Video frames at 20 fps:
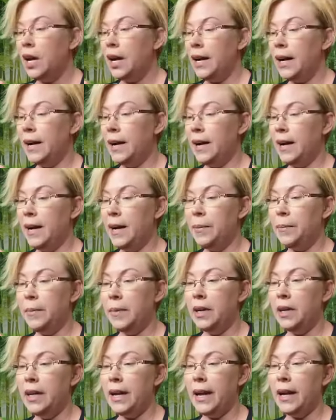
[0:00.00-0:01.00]
And
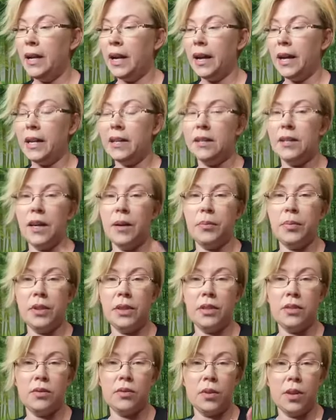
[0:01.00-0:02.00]
I ended up
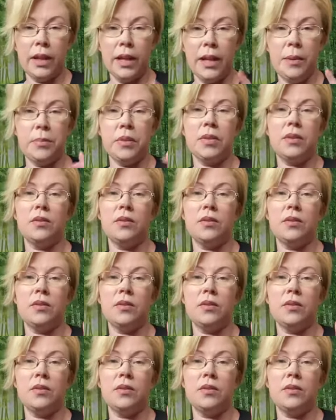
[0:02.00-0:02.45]
with sore hips,